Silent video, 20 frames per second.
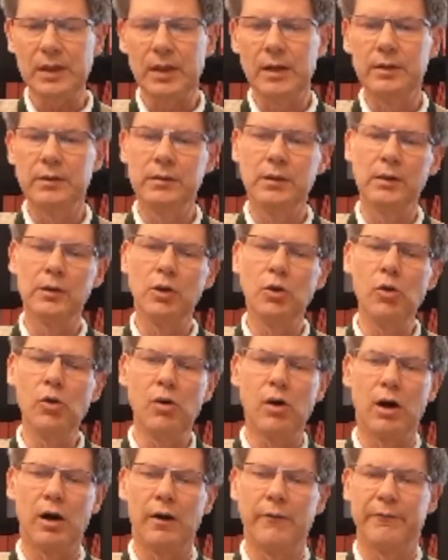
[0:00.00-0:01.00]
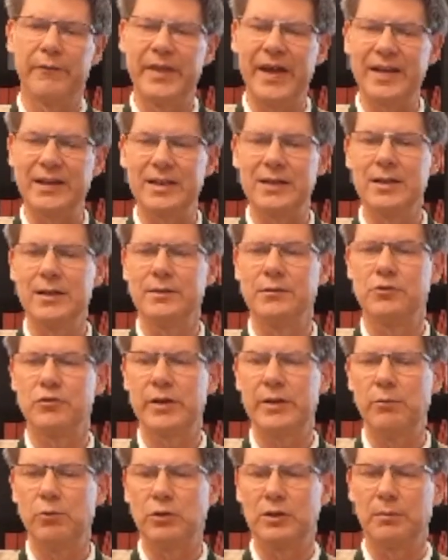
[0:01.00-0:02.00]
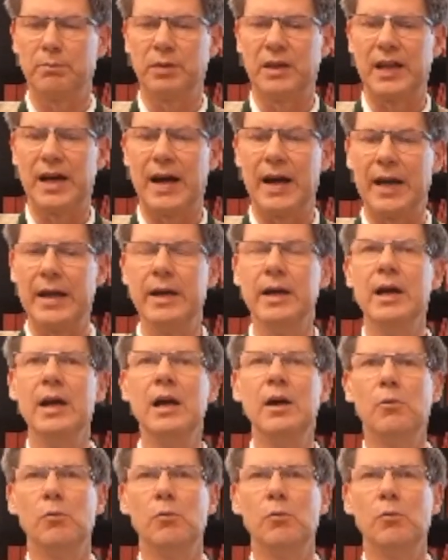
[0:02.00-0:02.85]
the law of that country would apply